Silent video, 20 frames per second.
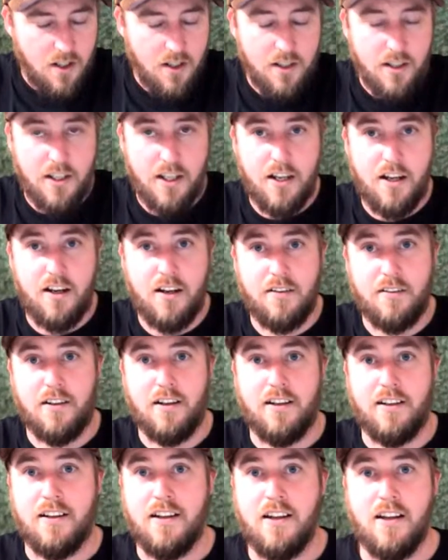Yeah,
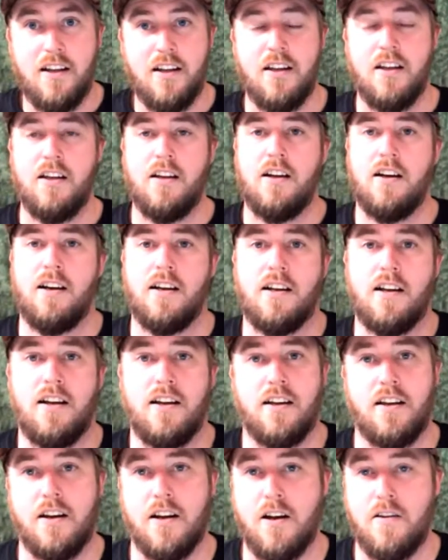I can't
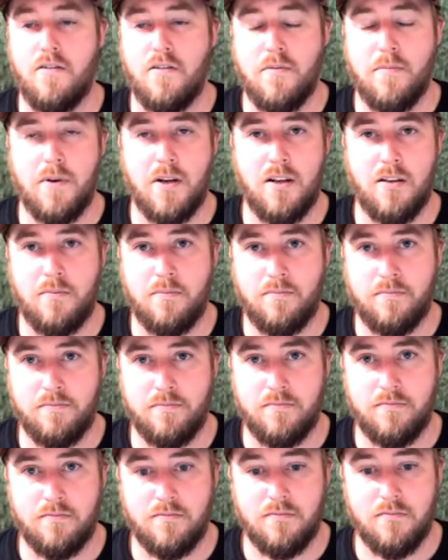get over them.
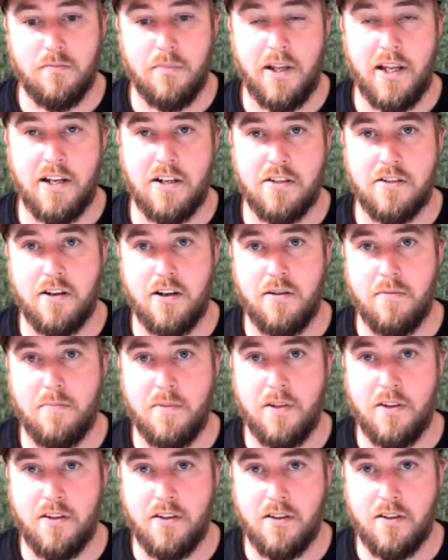Blake showed
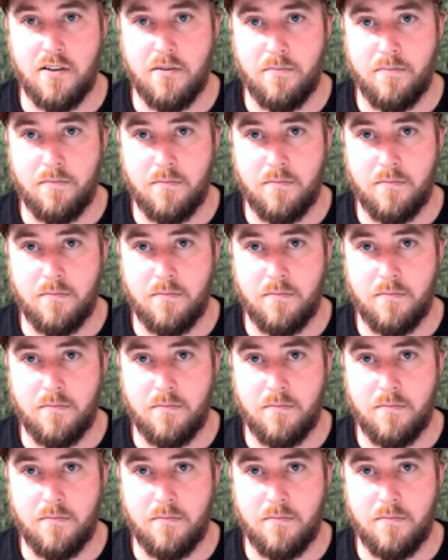me the